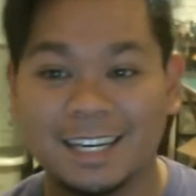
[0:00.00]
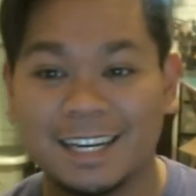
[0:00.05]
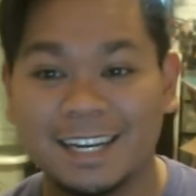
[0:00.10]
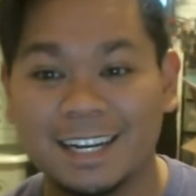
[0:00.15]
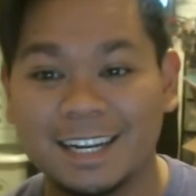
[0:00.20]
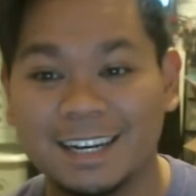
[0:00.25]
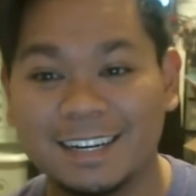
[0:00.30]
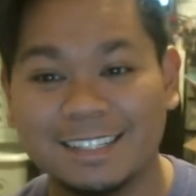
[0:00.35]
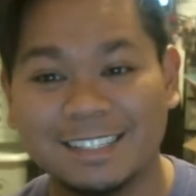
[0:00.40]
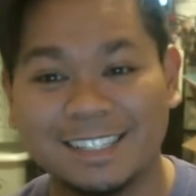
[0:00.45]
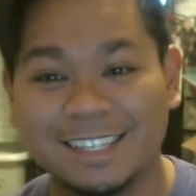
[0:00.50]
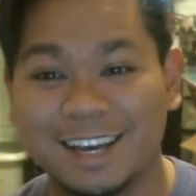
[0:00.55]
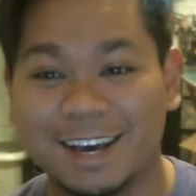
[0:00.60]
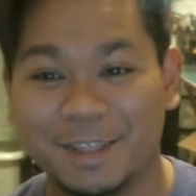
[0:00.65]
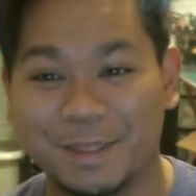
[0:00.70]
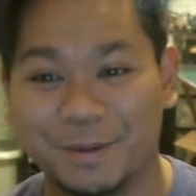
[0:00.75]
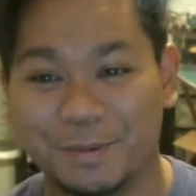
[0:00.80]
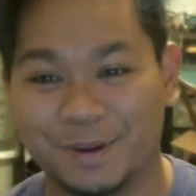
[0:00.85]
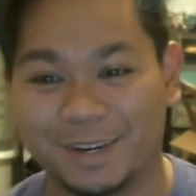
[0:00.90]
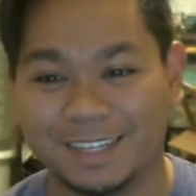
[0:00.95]
here's the
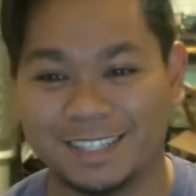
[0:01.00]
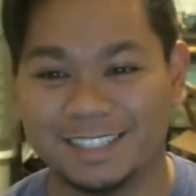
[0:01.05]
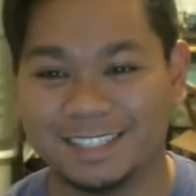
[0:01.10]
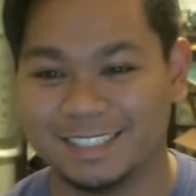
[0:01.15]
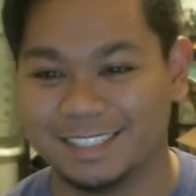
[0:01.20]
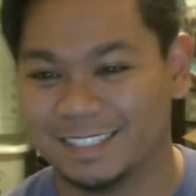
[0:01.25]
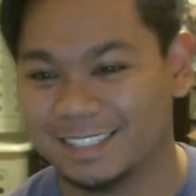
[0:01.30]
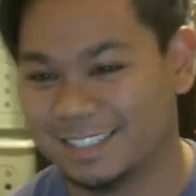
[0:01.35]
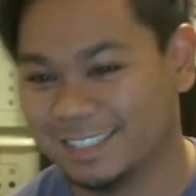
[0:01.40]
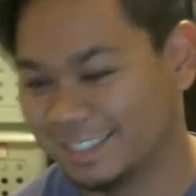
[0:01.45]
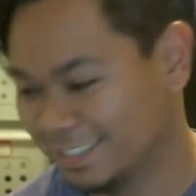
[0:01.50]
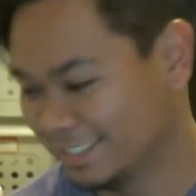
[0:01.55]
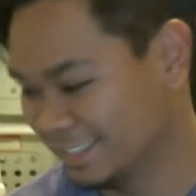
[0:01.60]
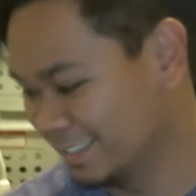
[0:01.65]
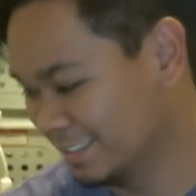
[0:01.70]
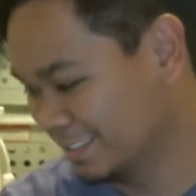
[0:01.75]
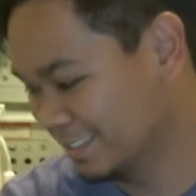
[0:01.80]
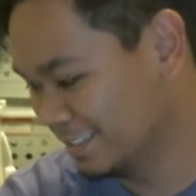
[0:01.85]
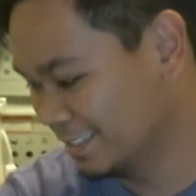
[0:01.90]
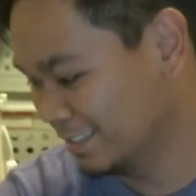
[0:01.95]
other one.
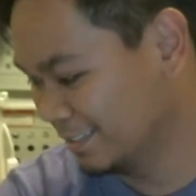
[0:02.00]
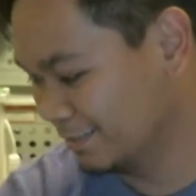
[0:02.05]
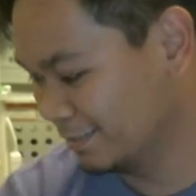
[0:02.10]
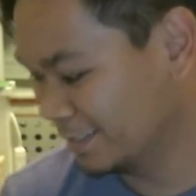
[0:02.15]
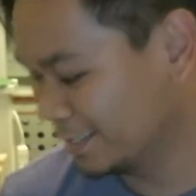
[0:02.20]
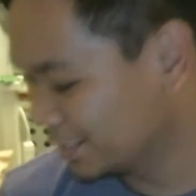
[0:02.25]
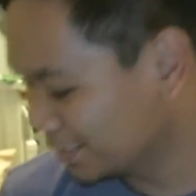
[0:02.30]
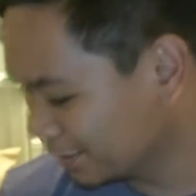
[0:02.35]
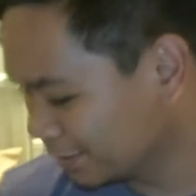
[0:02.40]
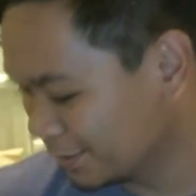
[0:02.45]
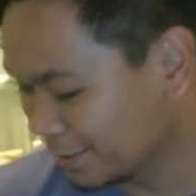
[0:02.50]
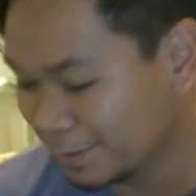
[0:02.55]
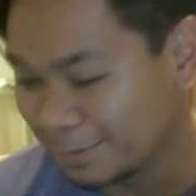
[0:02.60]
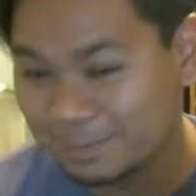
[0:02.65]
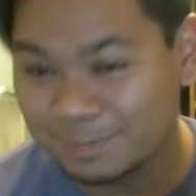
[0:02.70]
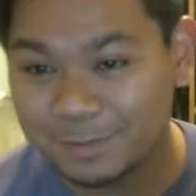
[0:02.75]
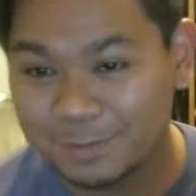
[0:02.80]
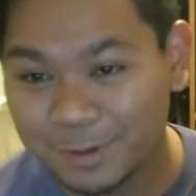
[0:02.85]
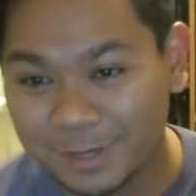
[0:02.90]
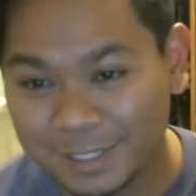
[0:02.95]
I'll show you a
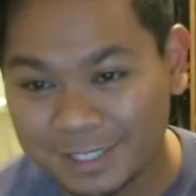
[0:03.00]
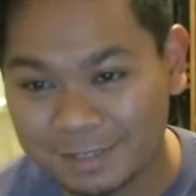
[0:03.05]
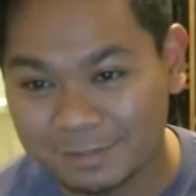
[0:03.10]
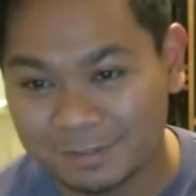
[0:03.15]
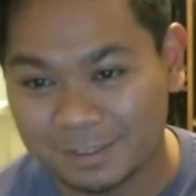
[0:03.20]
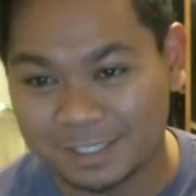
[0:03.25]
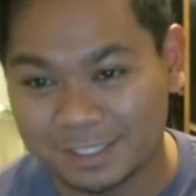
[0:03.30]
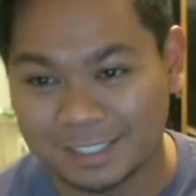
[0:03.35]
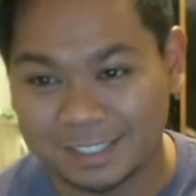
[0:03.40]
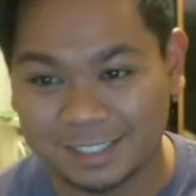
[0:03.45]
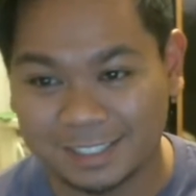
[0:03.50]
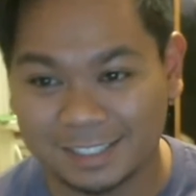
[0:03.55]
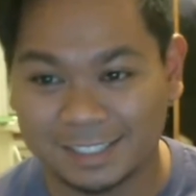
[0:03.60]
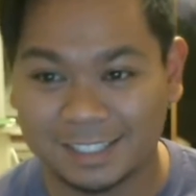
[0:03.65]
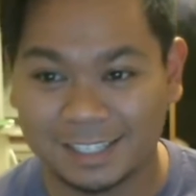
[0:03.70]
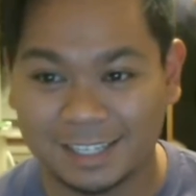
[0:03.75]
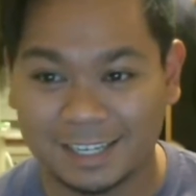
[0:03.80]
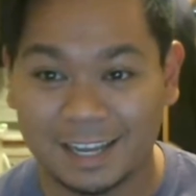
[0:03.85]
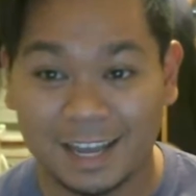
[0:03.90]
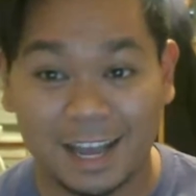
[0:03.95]
quick difference.
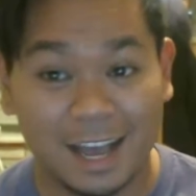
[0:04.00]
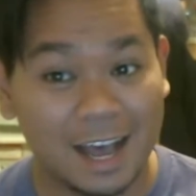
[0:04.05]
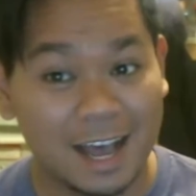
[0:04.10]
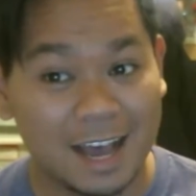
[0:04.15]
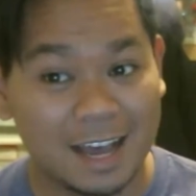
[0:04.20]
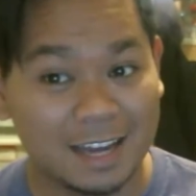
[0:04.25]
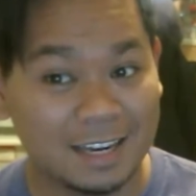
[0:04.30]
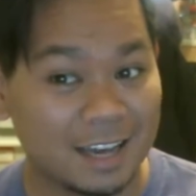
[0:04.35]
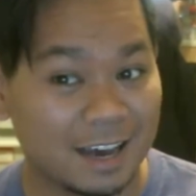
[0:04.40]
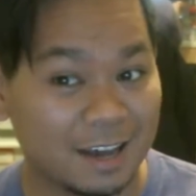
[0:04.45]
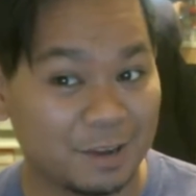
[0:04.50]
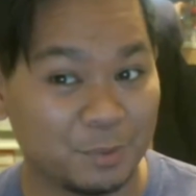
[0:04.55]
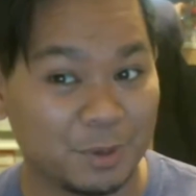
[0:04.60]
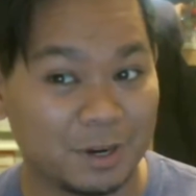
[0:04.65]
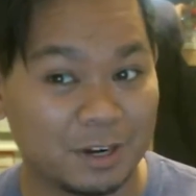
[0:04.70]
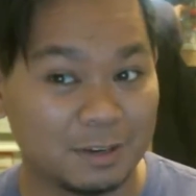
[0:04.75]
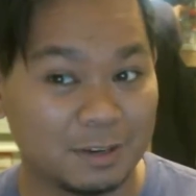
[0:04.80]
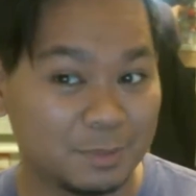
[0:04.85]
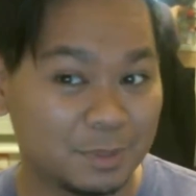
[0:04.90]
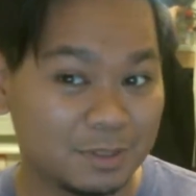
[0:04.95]

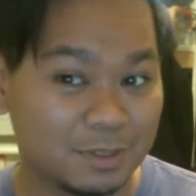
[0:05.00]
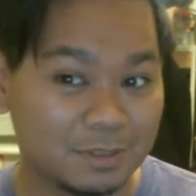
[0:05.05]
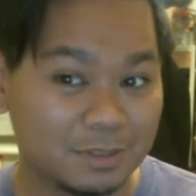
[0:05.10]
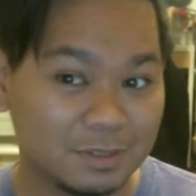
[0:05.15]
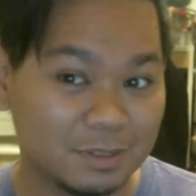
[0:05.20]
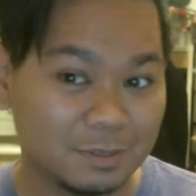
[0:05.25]
Non-wearable,